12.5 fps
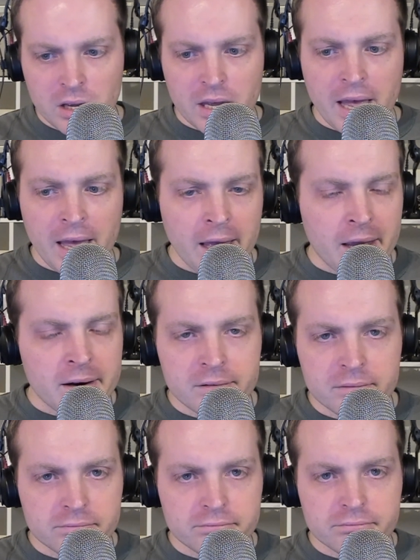and
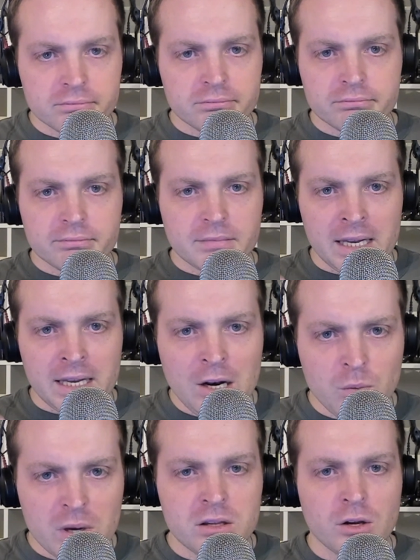indeed
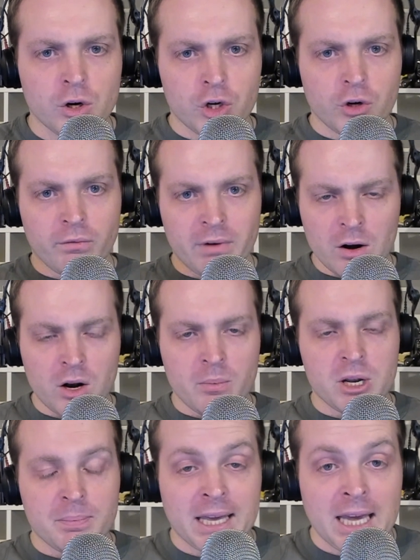with the regular
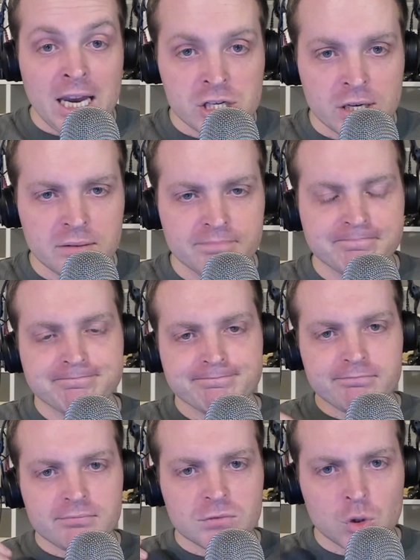multiplication,
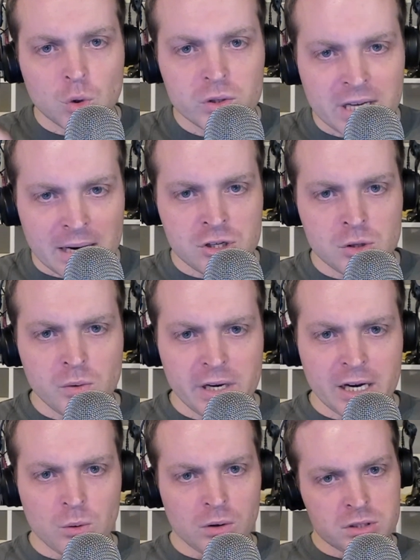2 times 2
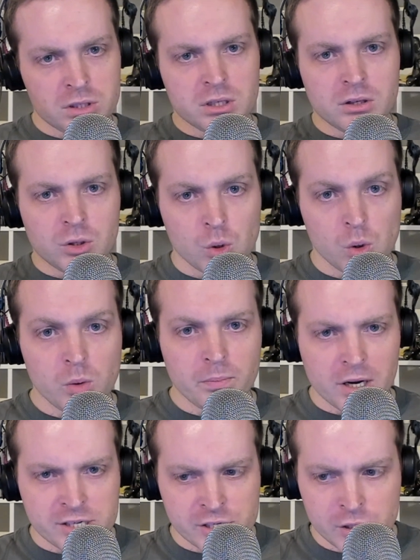equals 2
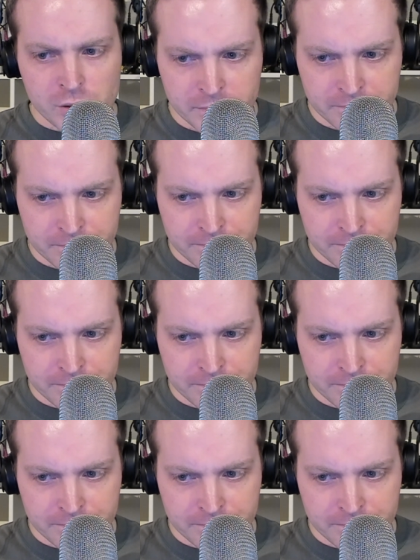plus 2.